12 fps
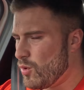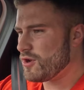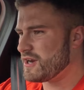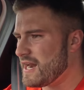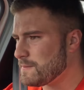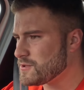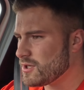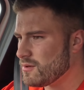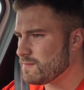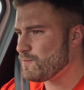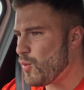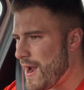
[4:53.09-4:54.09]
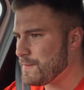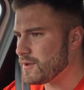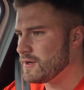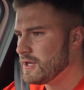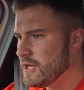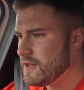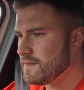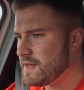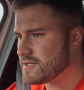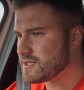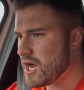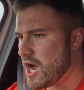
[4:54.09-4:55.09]
What an absolute weapon
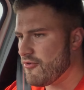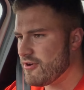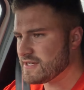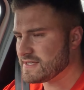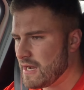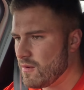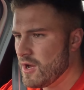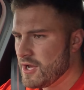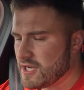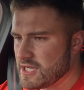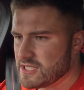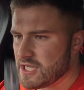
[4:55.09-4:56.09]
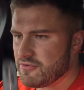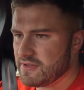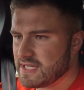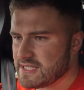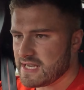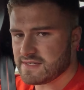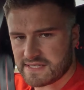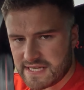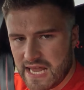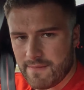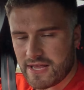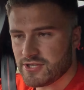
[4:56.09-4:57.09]
this car is. Now, considering this has the
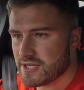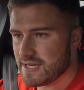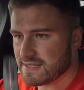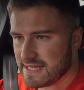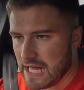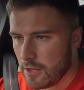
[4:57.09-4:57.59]
same engine as the